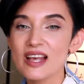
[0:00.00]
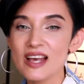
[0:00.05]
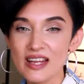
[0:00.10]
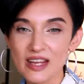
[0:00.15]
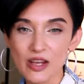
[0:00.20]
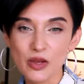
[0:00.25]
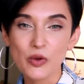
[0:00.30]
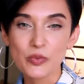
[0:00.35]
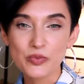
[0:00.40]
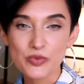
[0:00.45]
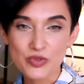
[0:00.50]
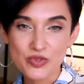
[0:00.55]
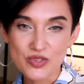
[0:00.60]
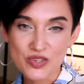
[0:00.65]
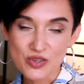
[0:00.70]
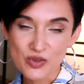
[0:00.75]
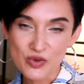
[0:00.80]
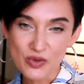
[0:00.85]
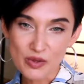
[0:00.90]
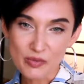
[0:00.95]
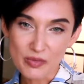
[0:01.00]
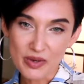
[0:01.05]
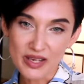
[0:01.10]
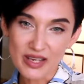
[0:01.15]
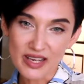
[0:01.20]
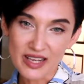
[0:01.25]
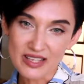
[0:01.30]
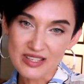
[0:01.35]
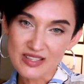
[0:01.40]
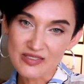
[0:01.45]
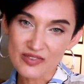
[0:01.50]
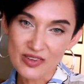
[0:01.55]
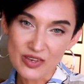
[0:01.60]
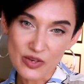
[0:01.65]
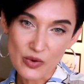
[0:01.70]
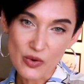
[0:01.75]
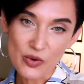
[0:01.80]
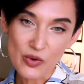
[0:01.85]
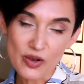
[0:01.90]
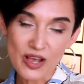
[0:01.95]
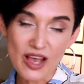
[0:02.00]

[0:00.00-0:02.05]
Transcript: And I hope to see you in my next video.